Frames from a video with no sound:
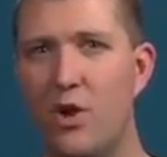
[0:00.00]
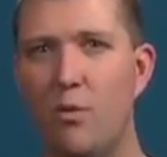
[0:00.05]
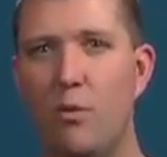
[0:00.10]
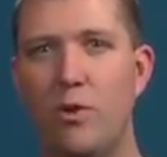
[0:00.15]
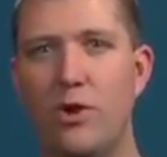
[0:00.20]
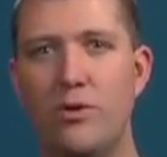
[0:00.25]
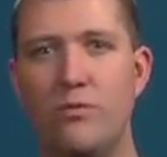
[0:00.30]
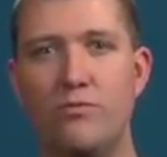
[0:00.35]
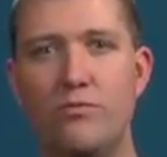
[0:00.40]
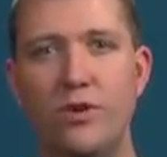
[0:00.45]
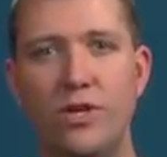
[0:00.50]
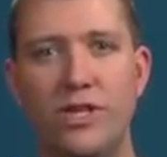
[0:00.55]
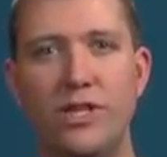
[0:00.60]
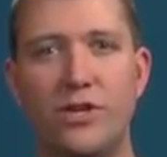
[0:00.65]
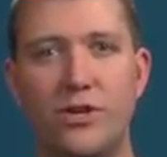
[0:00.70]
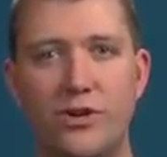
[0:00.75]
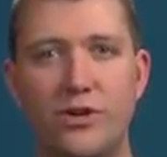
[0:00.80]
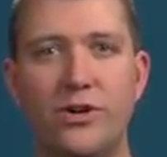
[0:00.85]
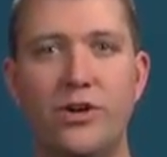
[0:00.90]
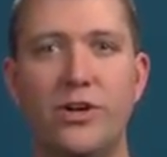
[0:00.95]
where you
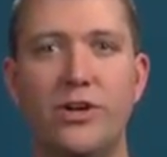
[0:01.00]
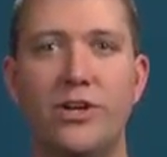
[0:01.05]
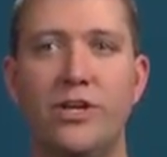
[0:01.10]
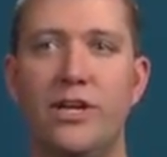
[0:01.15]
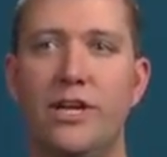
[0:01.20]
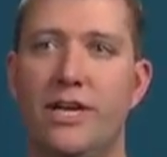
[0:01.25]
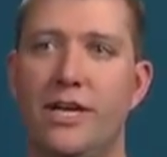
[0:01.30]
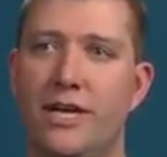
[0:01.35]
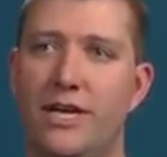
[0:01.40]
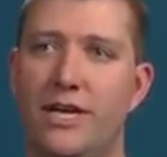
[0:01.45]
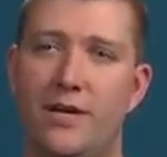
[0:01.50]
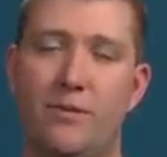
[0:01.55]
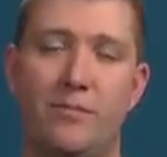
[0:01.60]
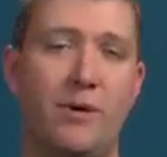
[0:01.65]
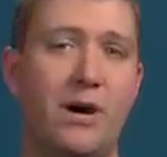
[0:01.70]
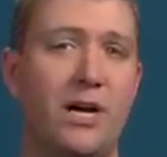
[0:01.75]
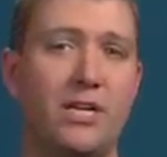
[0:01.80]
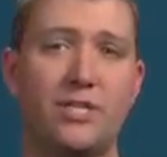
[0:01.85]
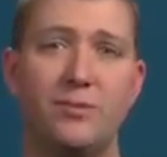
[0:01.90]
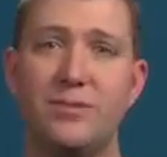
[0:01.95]
really could
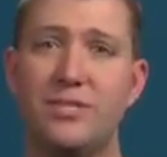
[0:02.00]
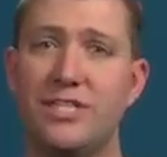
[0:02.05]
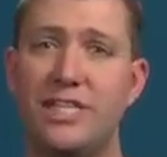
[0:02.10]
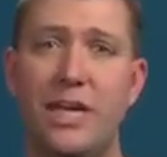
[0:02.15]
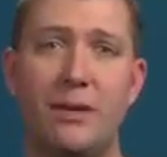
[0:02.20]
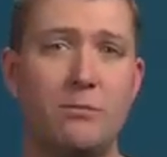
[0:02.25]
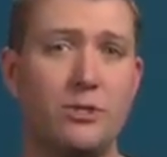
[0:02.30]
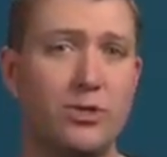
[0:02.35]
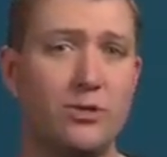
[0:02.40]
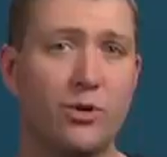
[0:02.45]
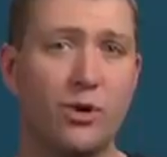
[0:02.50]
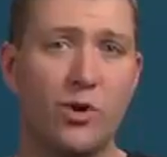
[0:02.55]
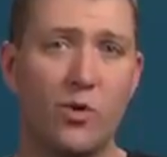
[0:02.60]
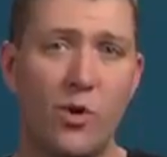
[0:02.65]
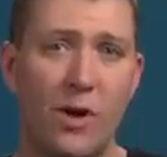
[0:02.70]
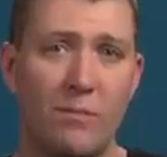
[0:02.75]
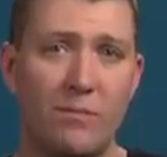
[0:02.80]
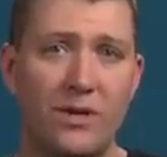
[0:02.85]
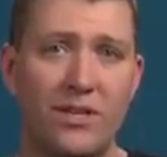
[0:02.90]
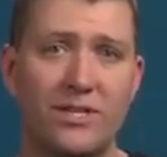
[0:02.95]
possibly damage your
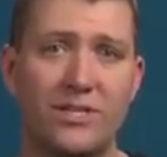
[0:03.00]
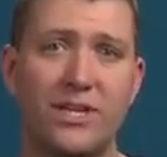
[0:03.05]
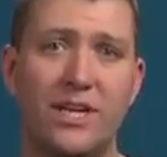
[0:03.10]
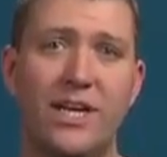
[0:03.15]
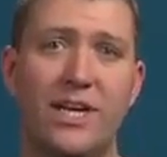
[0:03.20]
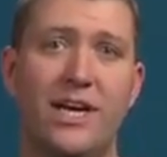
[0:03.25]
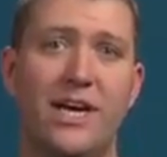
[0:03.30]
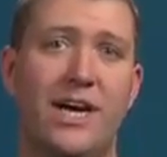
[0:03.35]
equipment,